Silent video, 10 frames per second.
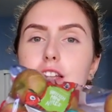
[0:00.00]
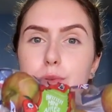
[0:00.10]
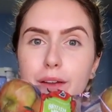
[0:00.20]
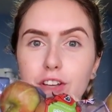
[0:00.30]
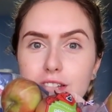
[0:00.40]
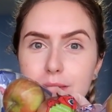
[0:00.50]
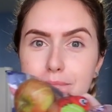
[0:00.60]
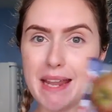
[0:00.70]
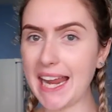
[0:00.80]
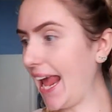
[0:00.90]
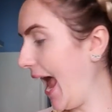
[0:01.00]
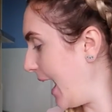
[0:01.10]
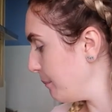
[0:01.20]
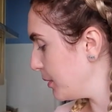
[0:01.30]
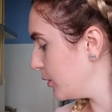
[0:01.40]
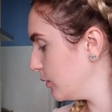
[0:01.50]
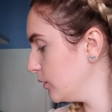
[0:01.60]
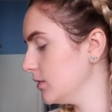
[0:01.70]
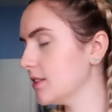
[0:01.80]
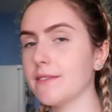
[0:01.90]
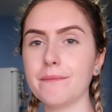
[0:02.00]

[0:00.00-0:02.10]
So I've got some mini apples,